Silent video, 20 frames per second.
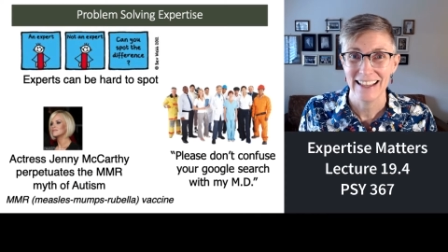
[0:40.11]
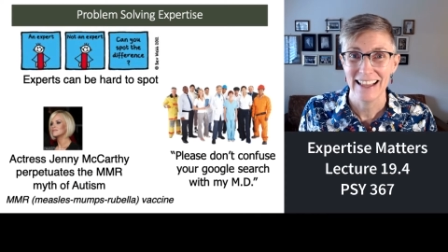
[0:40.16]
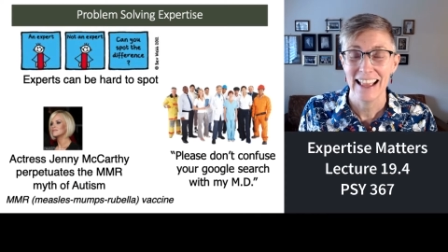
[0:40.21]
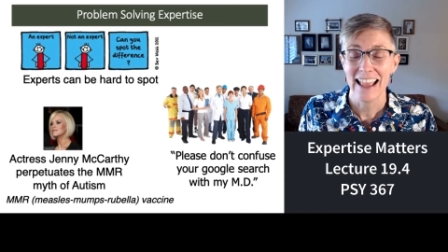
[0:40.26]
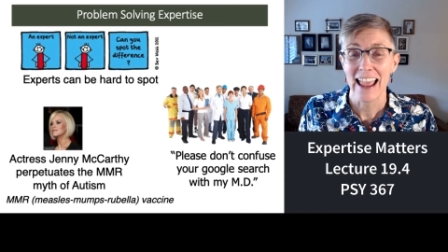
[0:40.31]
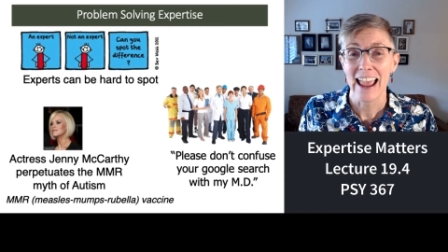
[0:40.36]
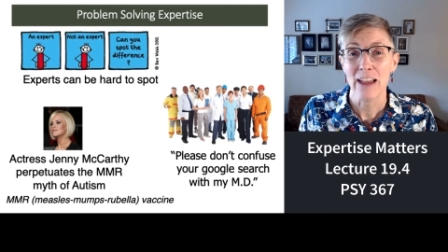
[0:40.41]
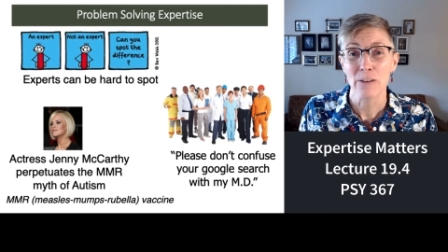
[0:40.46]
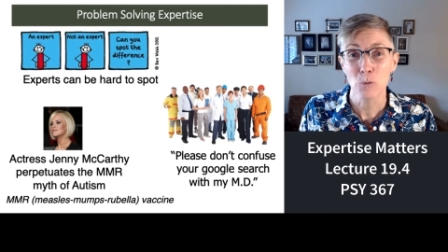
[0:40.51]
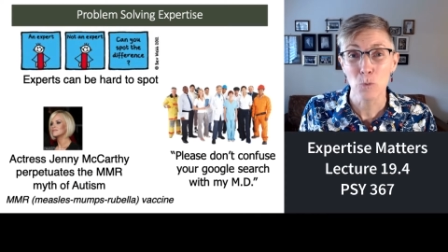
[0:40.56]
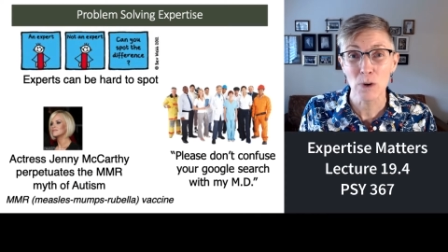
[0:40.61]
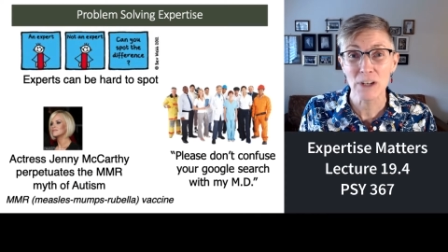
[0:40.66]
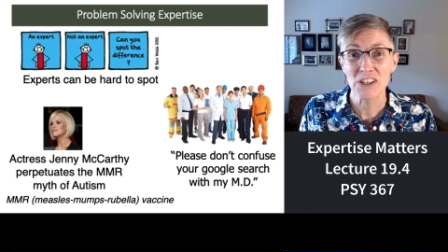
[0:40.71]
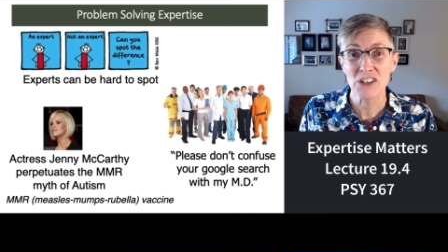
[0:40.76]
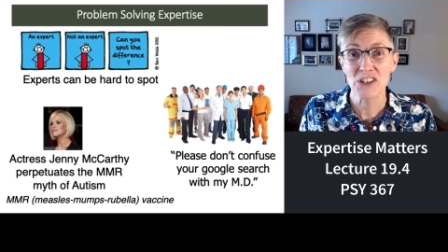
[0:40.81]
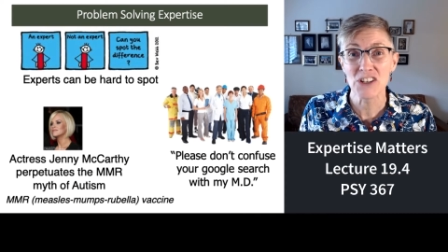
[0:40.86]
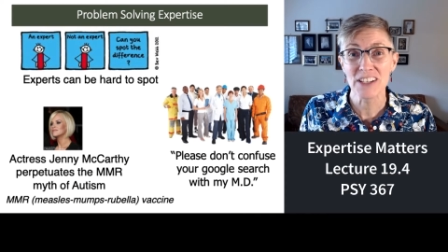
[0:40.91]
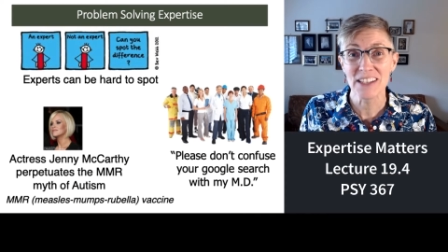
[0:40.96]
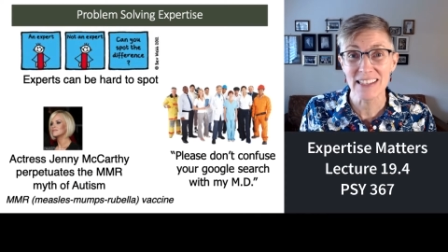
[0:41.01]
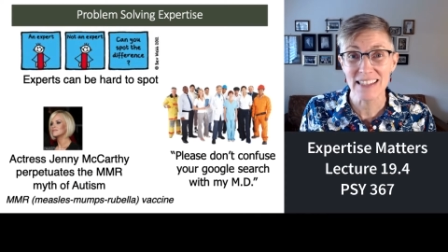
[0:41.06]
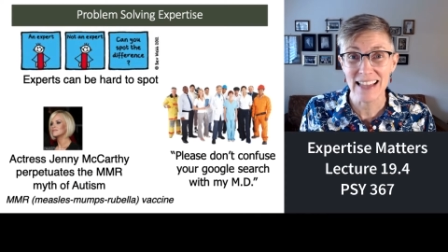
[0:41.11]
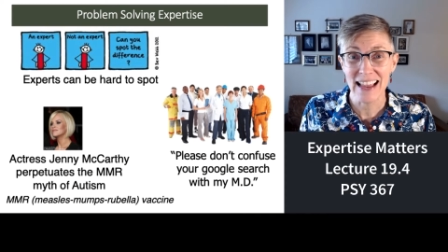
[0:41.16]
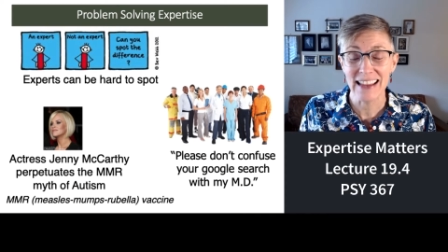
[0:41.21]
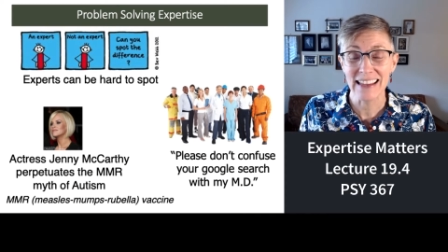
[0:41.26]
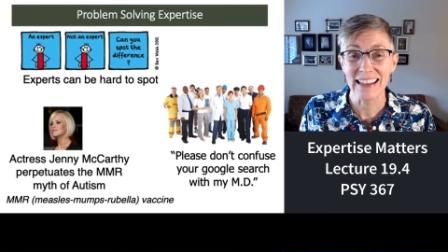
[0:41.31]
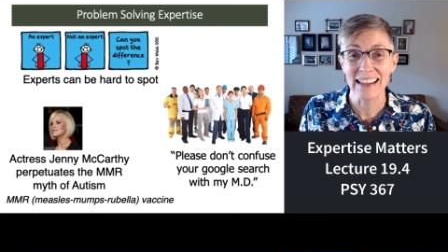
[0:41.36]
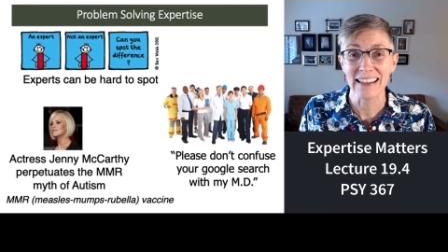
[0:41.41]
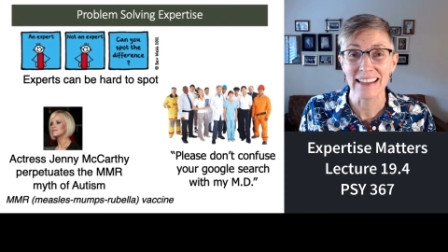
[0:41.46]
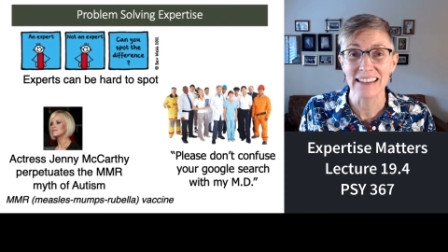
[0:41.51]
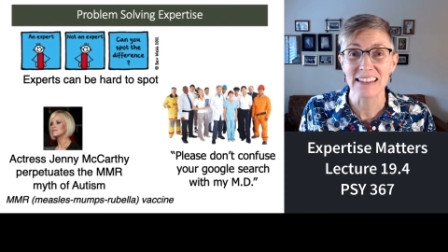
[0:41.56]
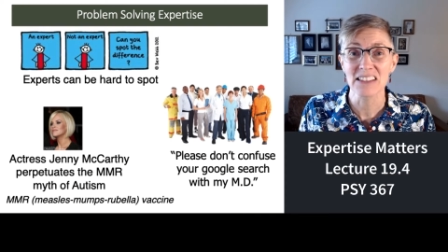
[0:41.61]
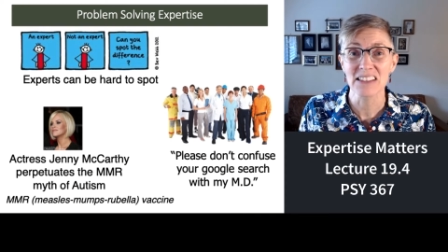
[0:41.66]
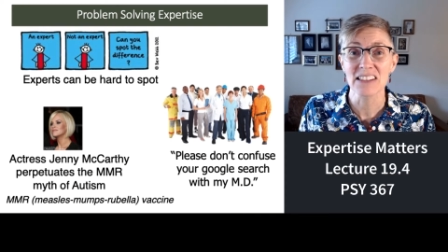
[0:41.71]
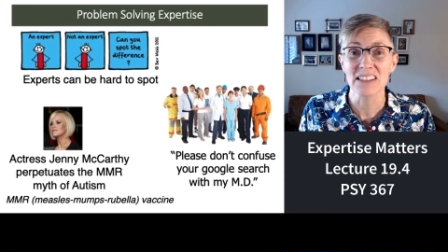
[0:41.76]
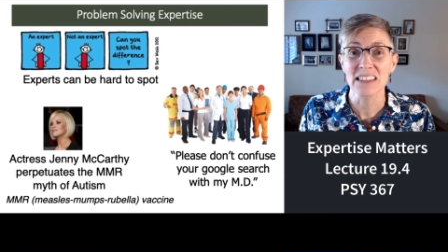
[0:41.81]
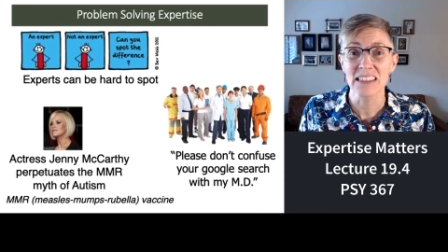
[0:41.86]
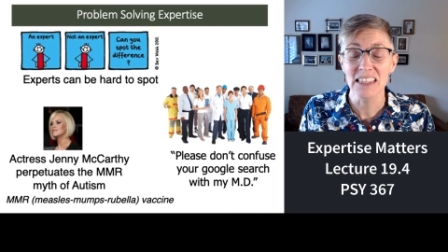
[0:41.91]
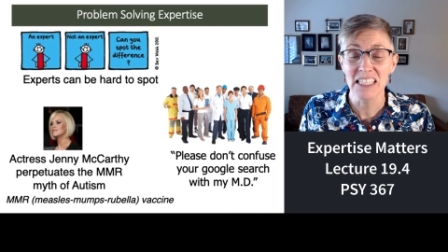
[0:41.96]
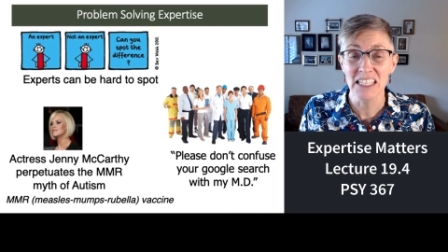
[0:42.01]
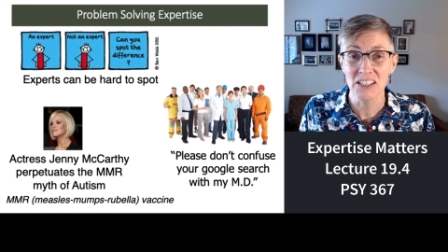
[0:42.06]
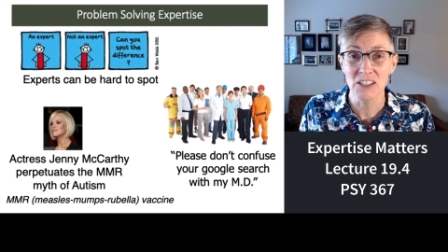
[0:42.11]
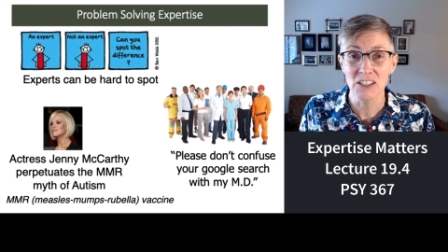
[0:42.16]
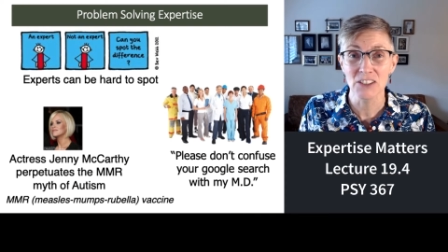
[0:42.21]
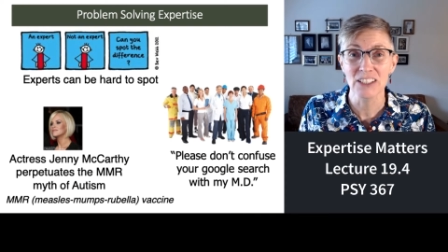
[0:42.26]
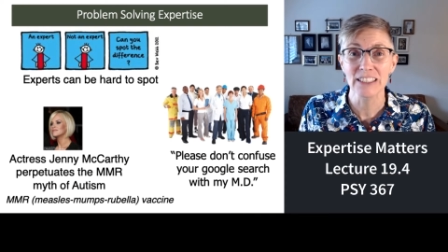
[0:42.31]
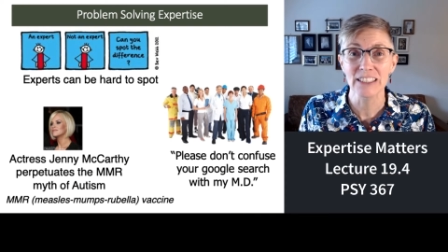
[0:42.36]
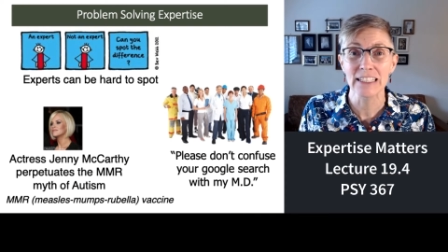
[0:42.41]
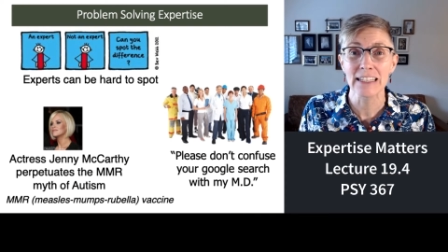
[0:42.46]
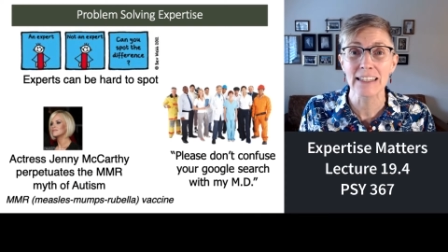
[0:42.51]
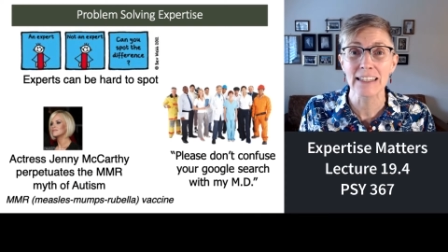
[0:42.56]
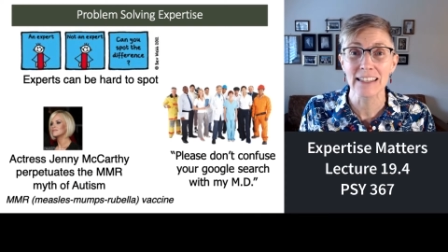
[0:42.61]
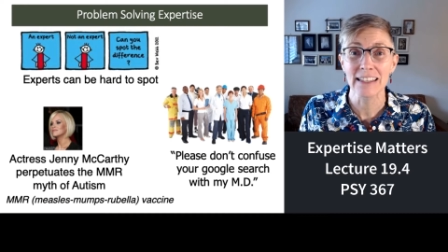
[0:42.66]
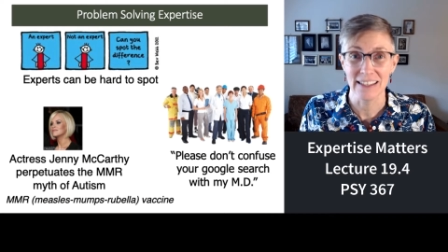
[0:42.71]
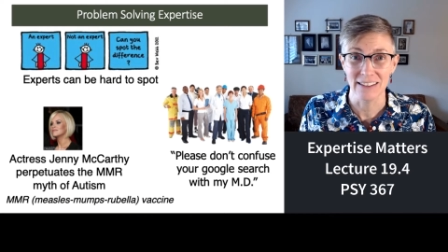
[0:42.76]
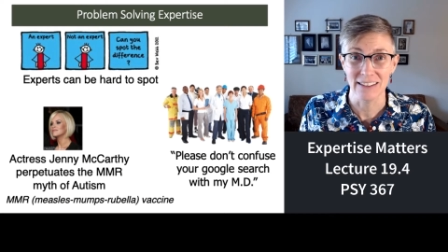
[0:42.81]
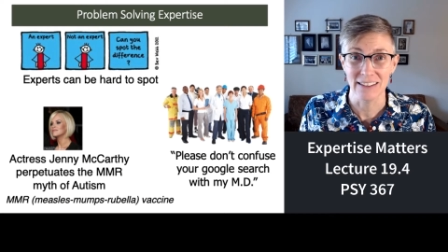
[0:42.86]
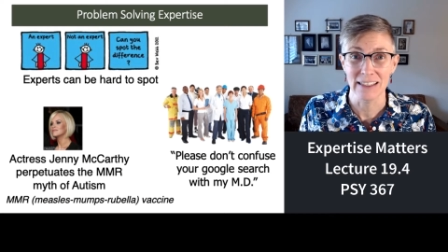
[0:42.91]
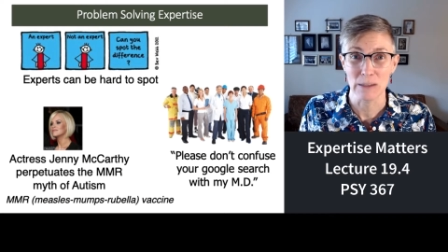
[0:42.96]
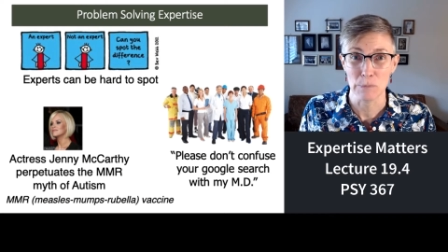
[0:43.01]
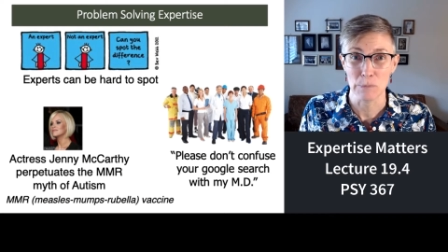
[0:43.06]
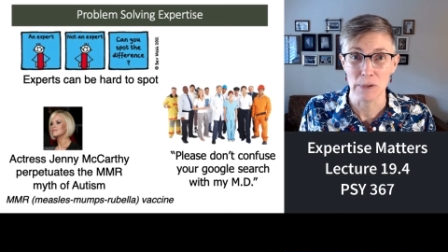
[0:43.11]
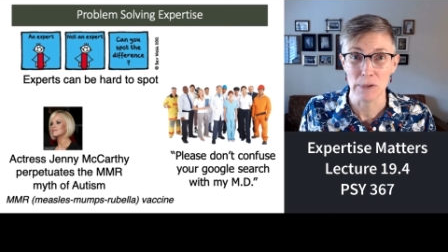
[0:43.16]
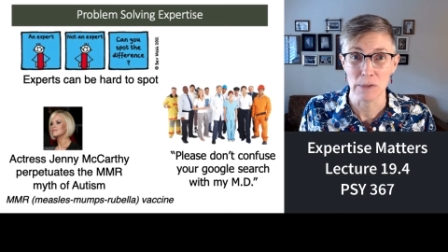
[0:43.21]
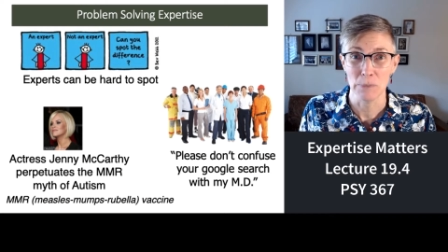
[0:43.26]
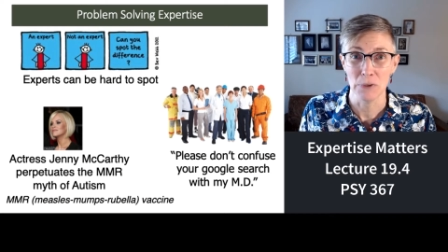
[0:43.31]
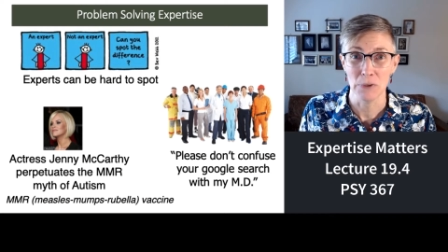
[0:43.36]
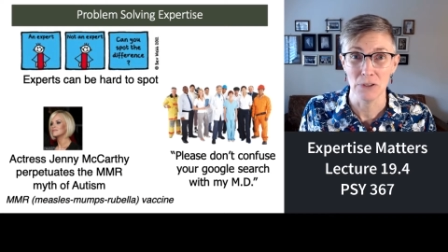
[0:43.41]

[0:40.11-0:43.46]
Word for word: And what she's saying is literally killing people.